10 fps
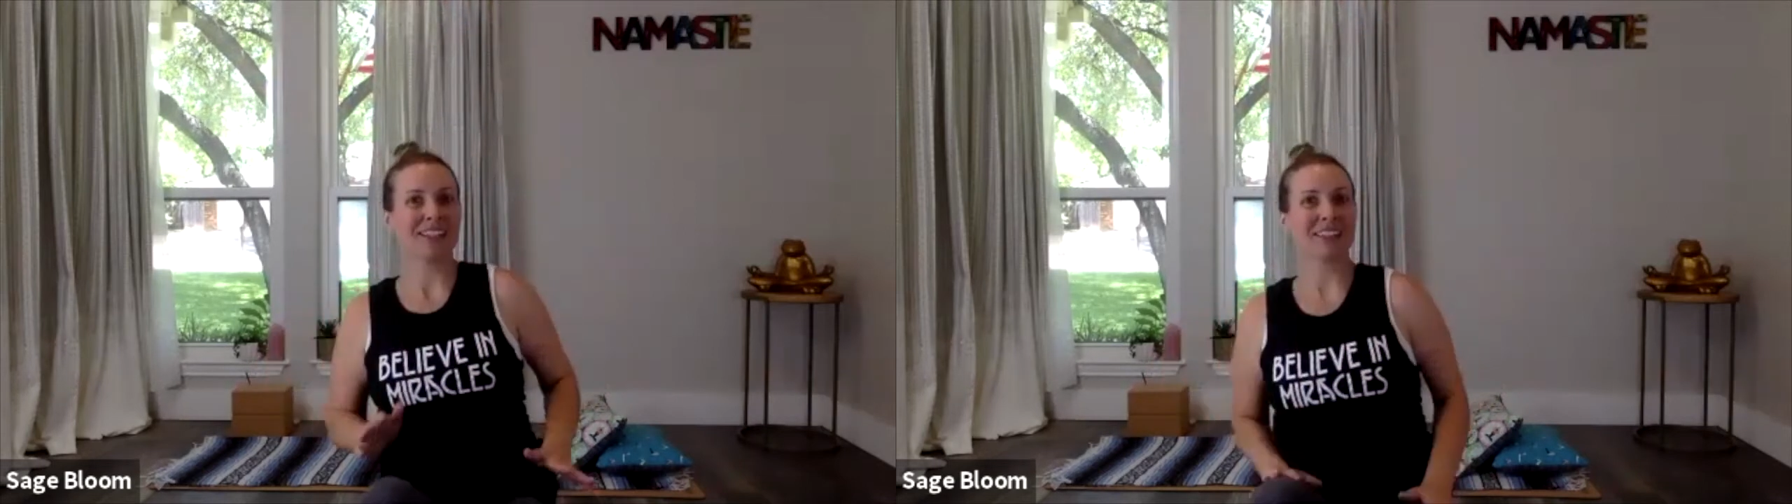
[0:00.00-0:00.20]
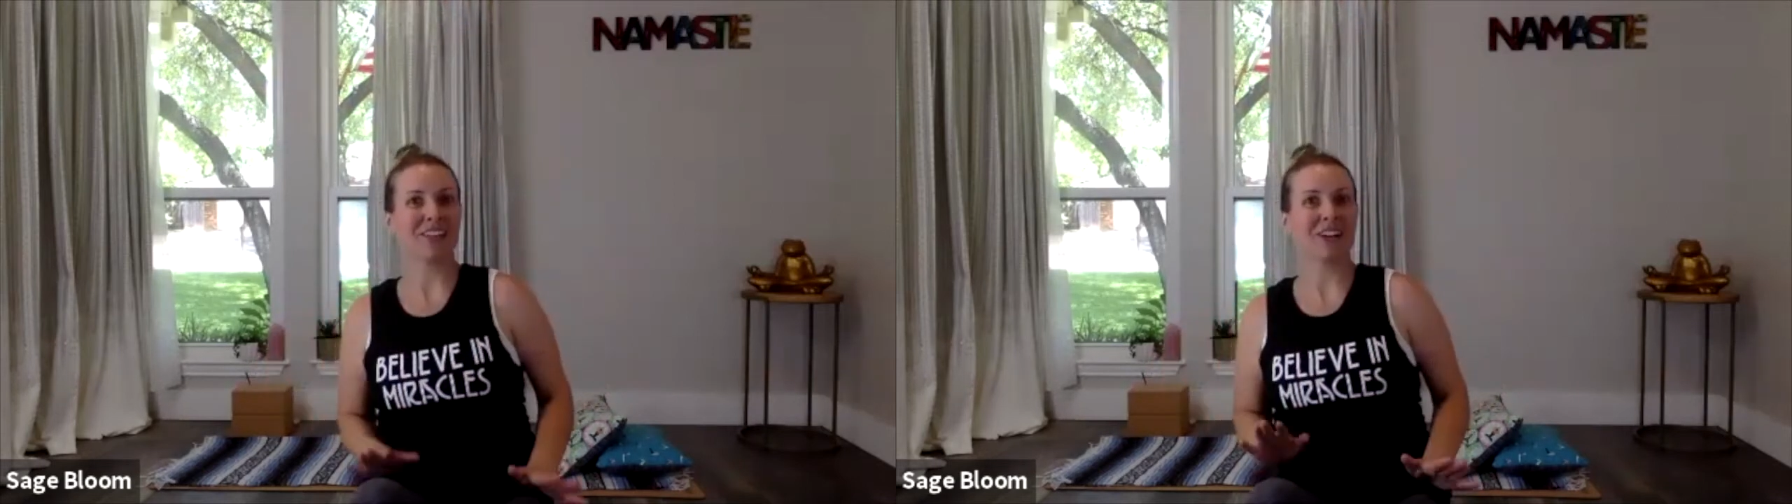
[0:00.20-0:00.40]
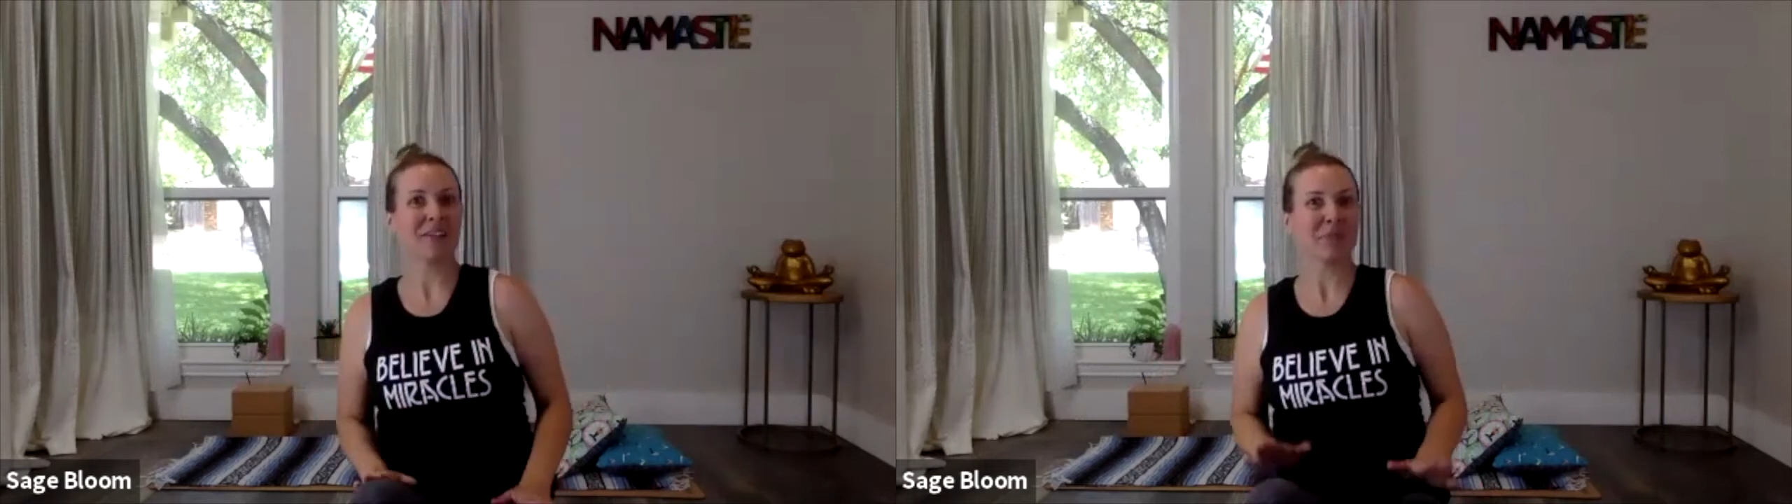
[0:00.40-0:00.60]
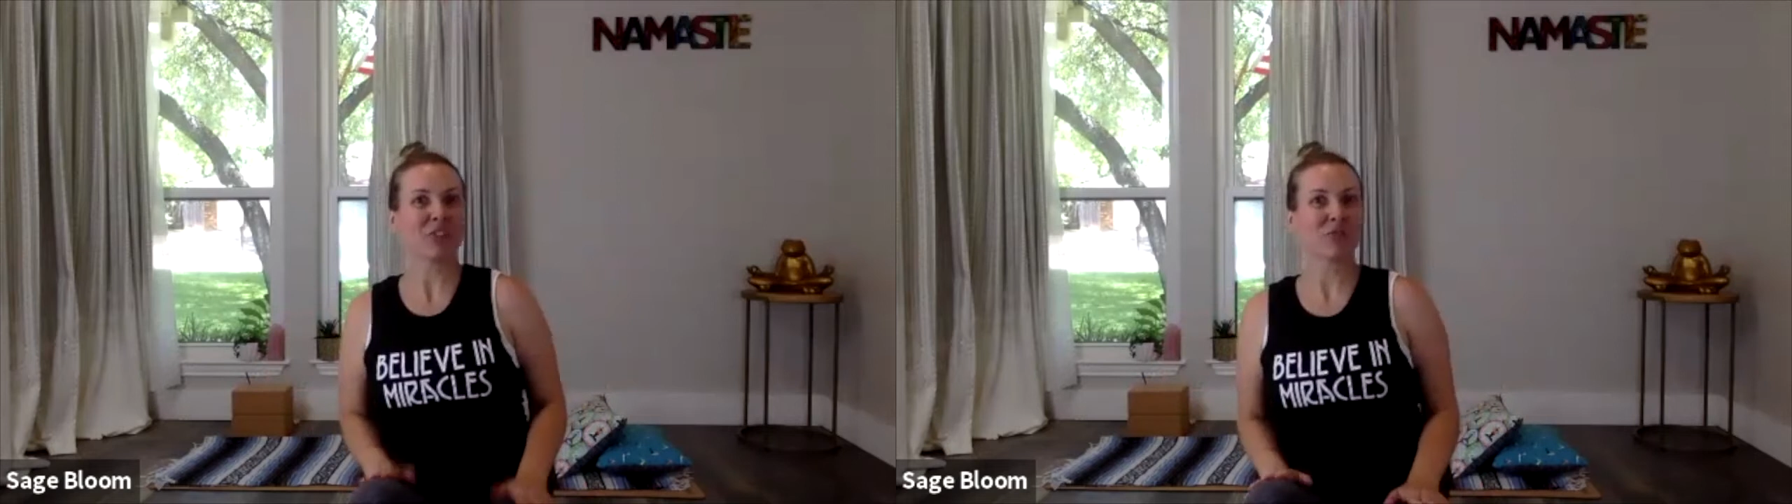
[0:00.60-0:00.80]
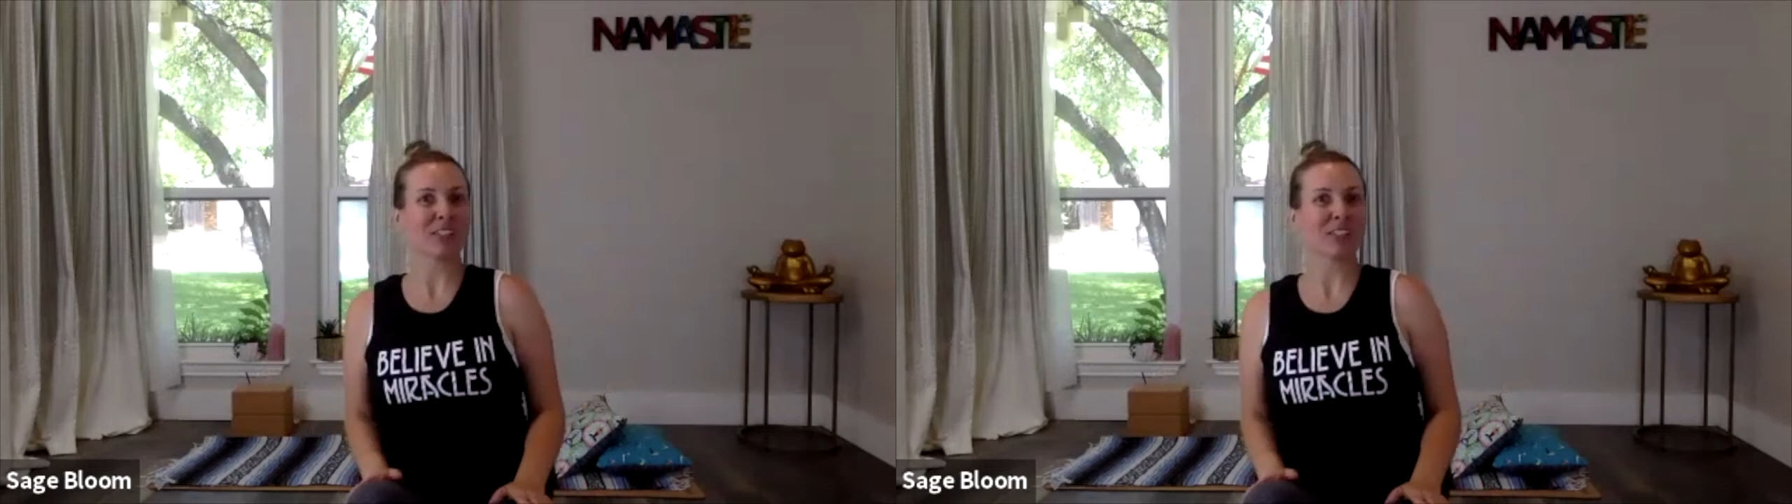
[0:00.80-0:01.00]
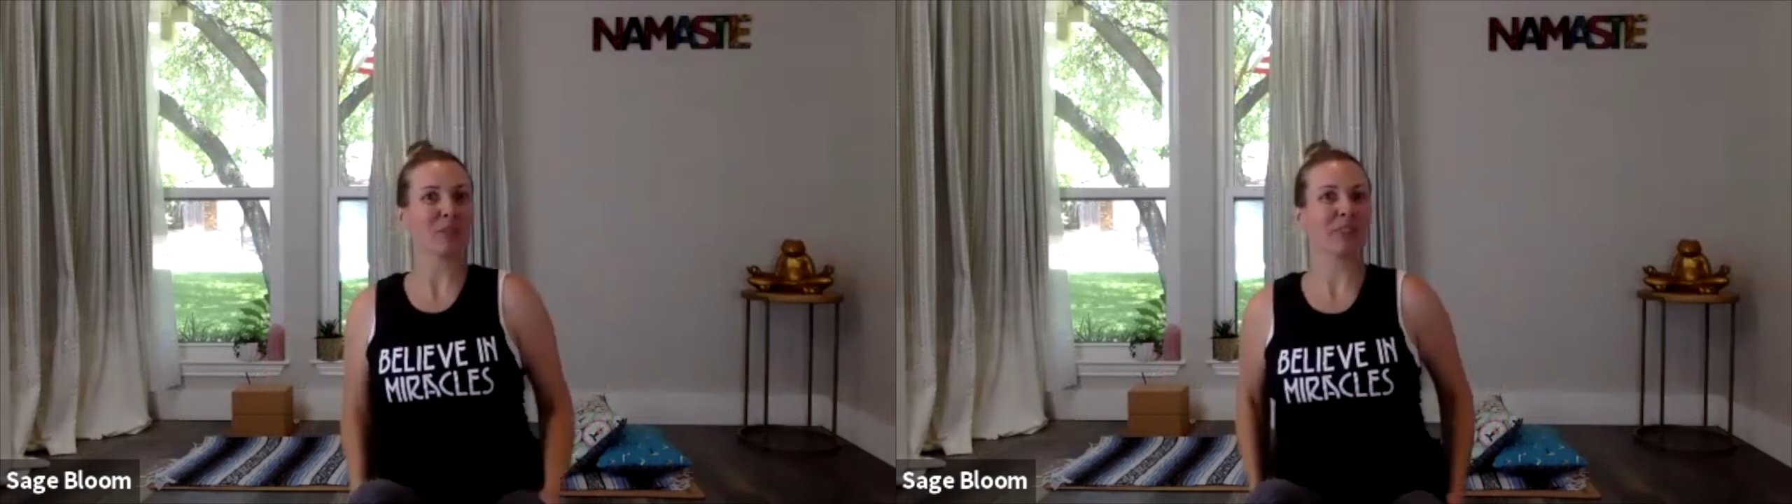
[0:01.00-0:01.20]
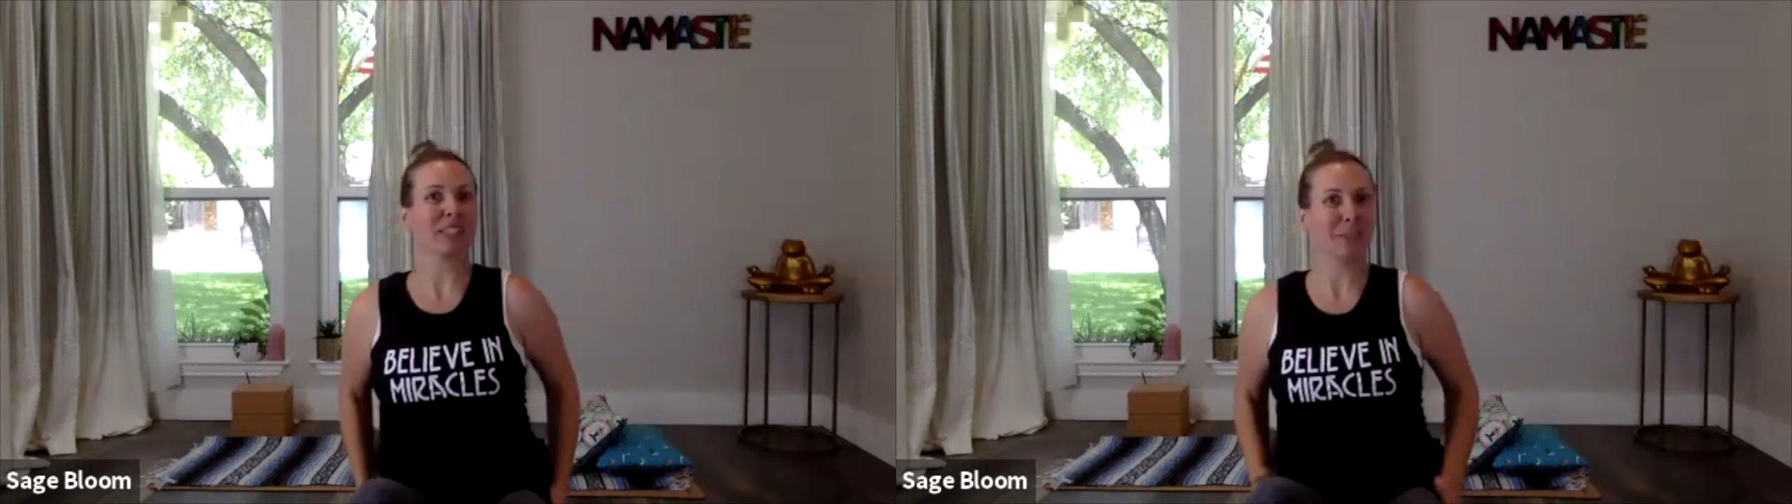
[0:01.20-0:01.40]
I don't have much flexibility